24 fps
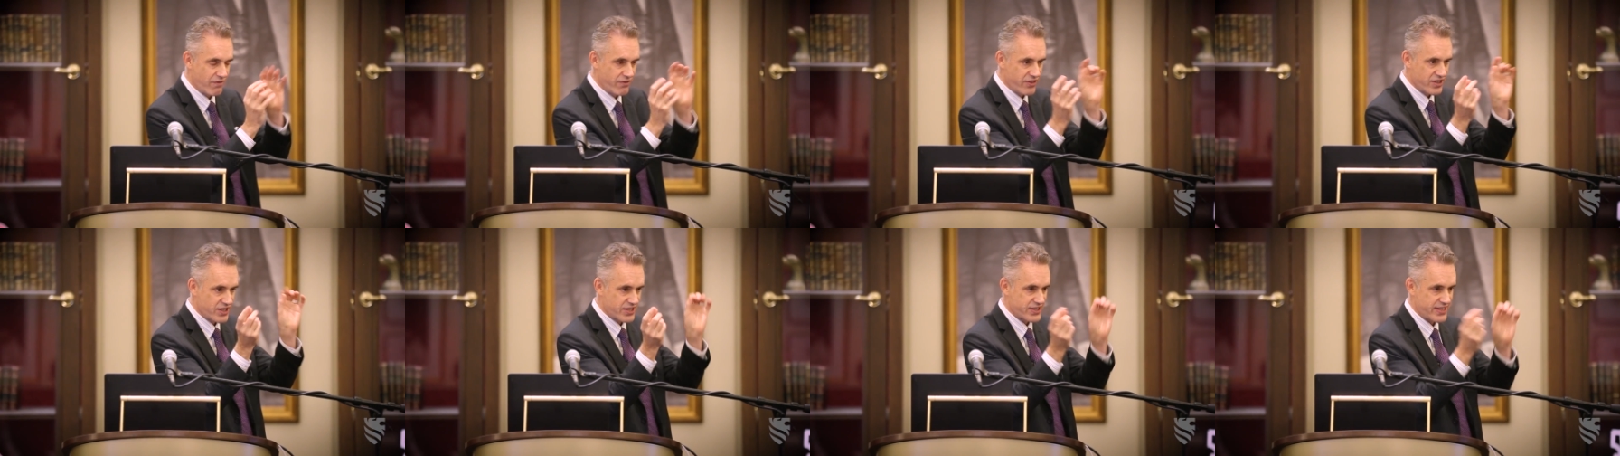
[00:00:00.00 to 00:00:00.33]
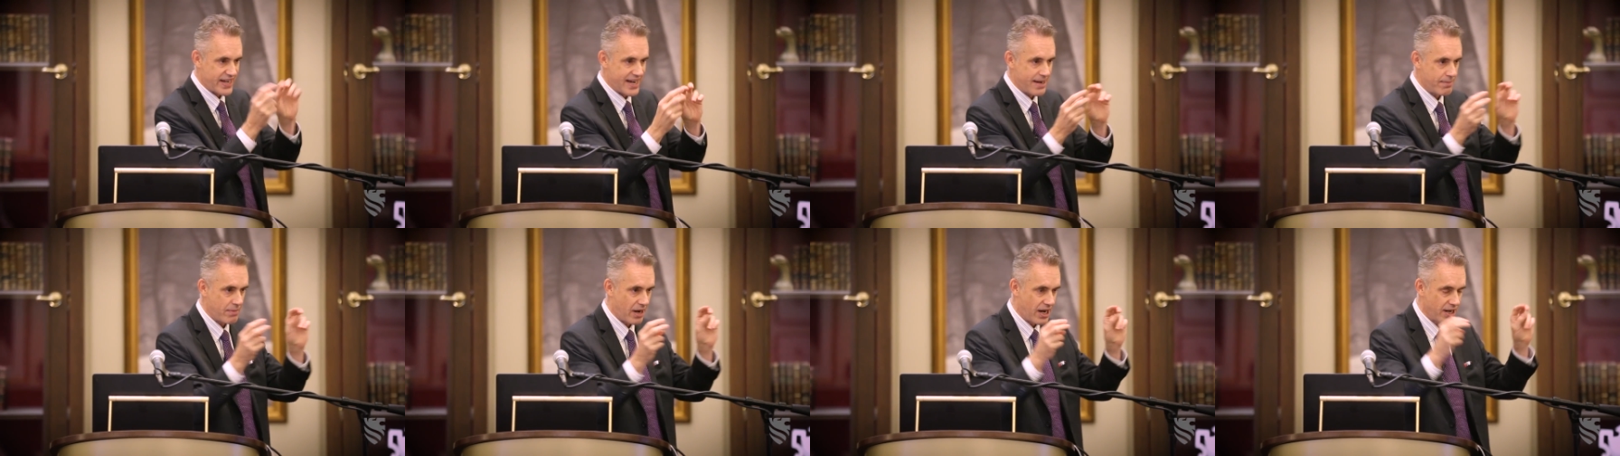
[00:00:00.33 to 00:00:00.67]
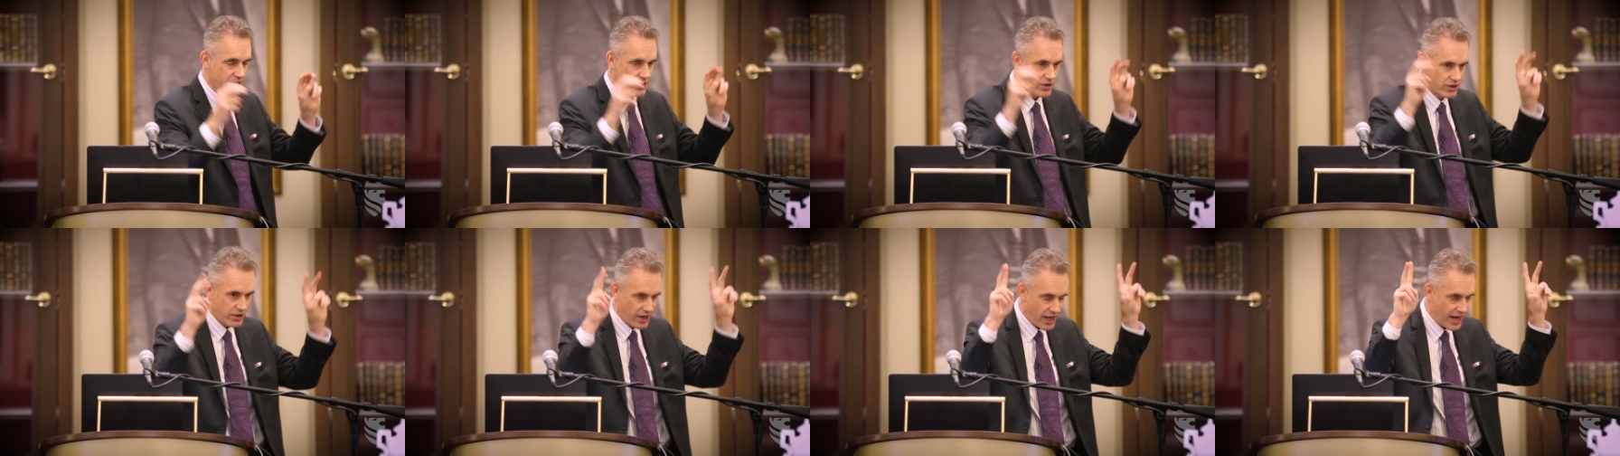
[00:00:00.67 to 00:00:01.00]
of the same
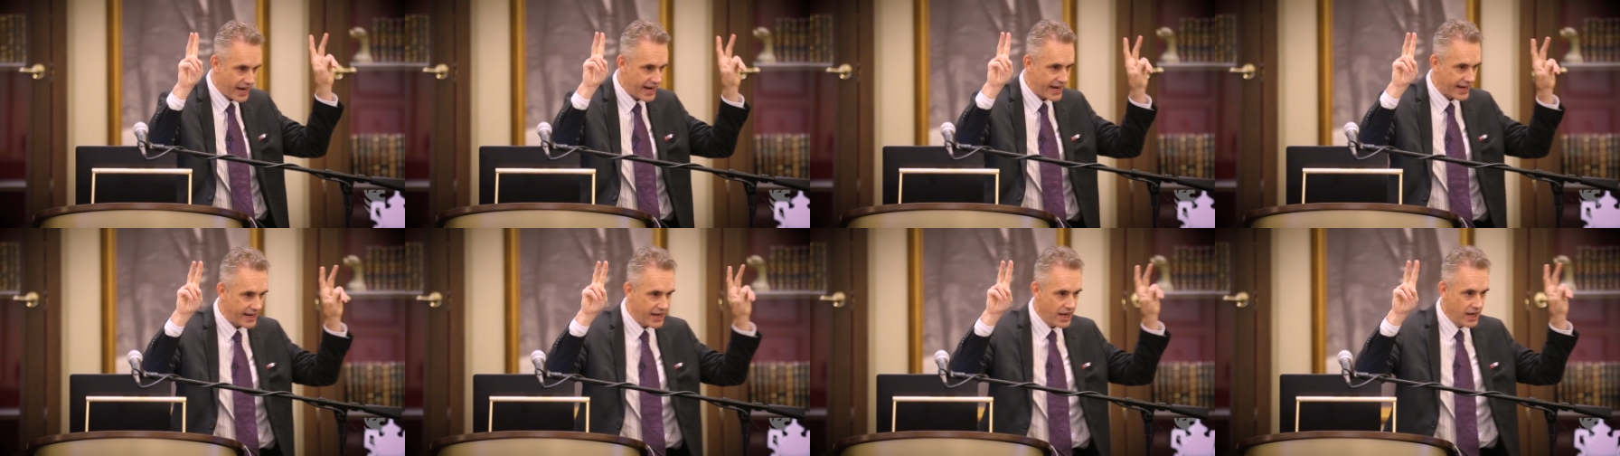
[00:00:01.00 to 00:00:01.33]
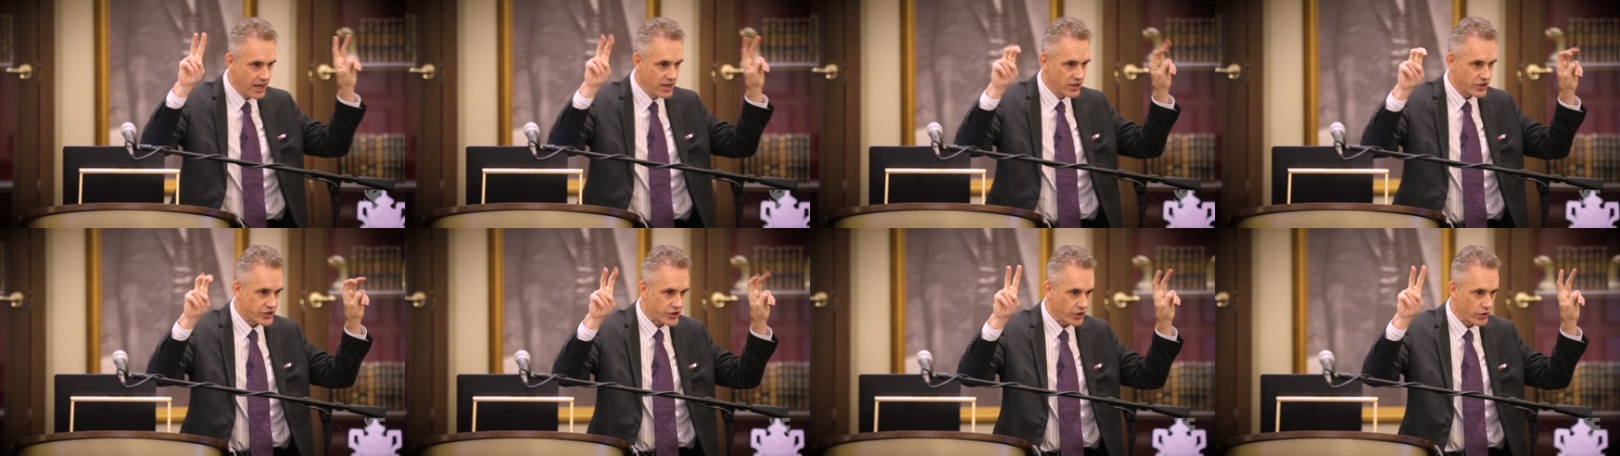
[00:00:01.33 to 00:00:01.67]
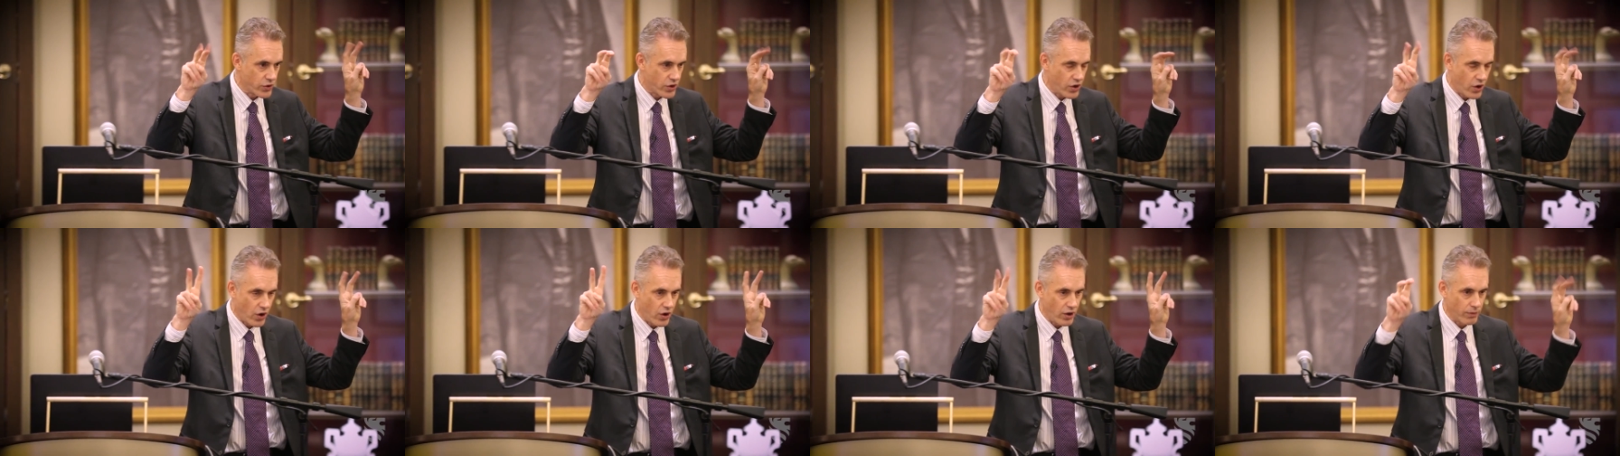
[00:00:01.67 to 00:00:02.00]
underlying
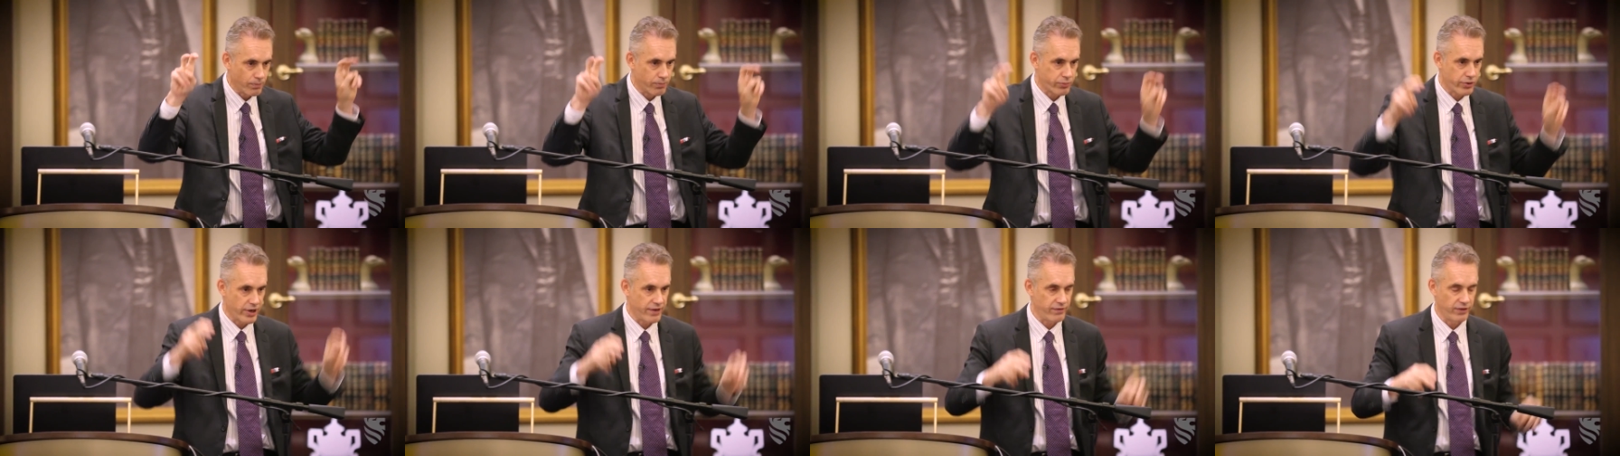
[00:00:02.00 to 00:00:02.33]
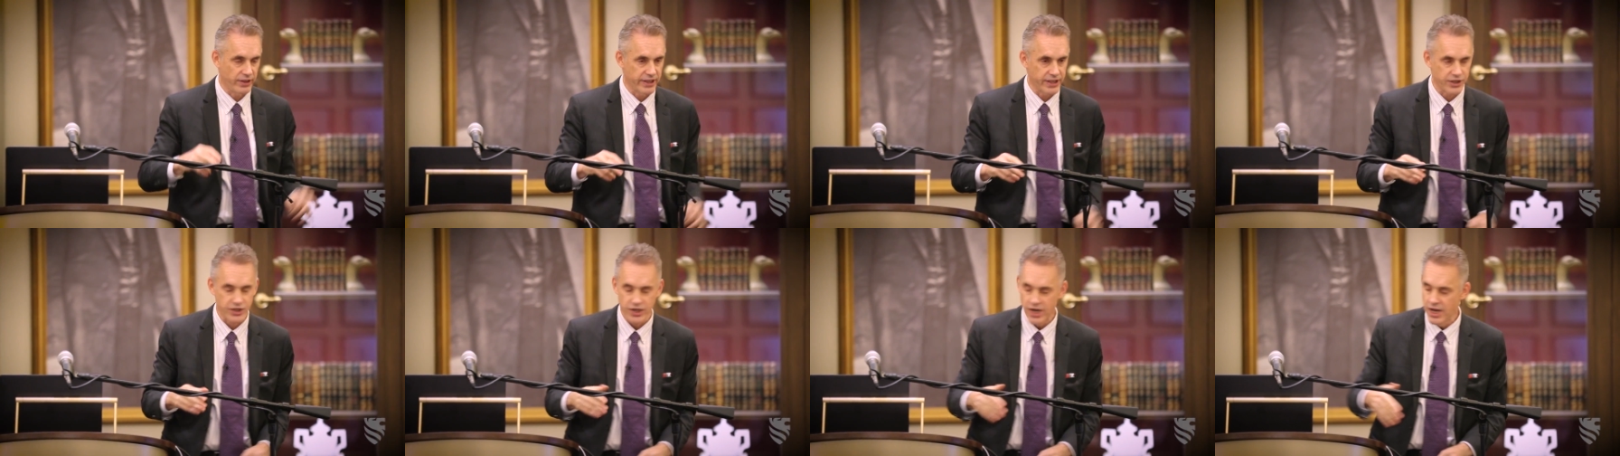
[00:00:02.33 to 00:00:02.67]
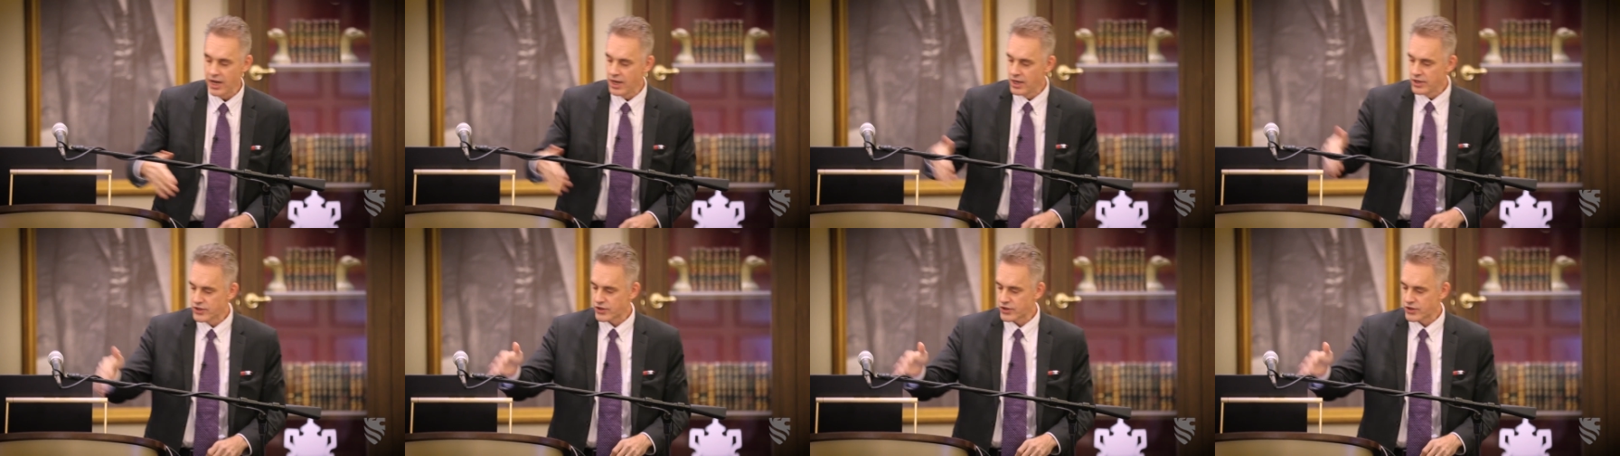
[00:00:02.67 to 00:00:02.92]
so-called privilege.